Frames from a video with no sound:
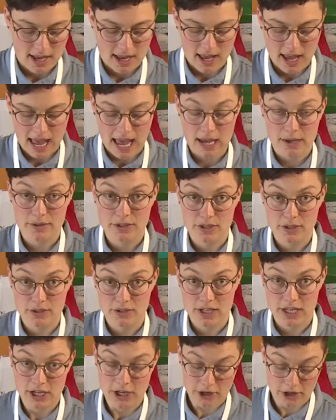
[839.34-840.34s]
How's
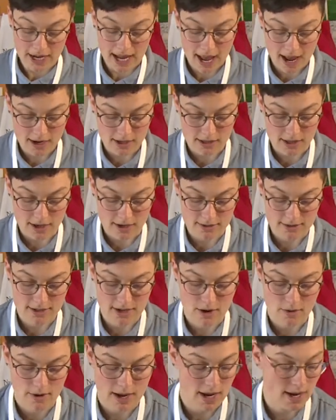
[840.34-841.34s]
using your cat claws
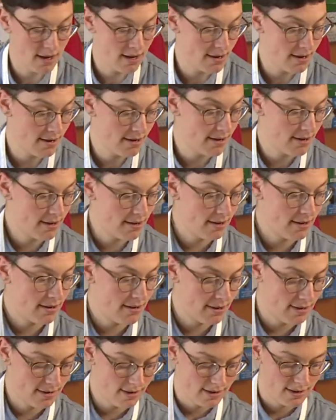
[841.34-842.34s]
going?
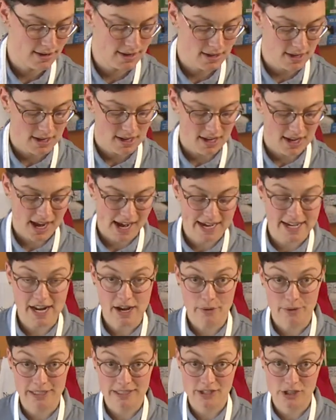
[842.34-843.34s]
I
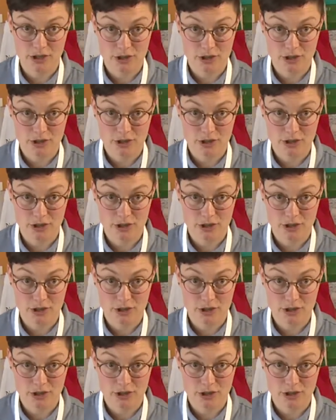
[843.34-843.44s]
know it's